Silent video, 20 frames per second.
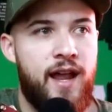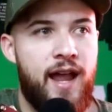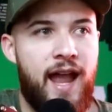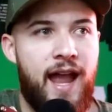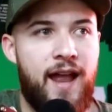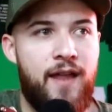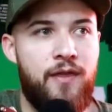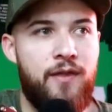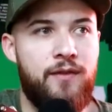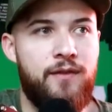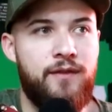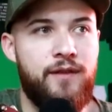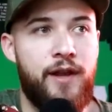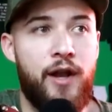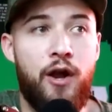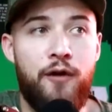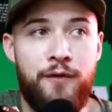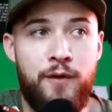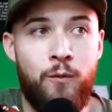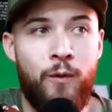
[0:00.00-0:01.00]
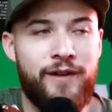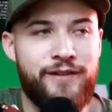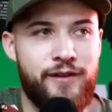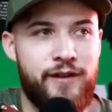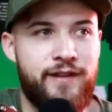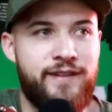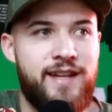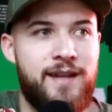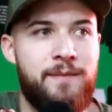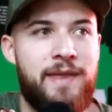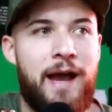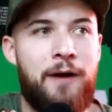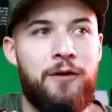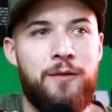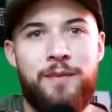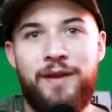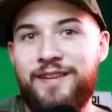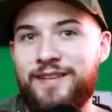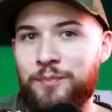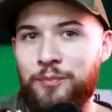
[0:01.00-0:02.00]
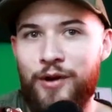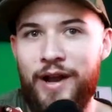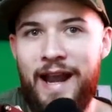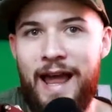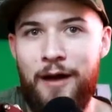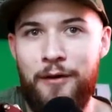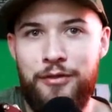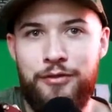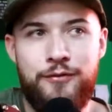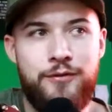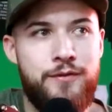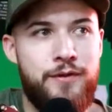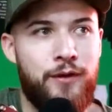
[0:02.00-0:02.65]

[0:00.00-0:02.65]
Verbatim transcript: and you know if he was on the team that would be spread out through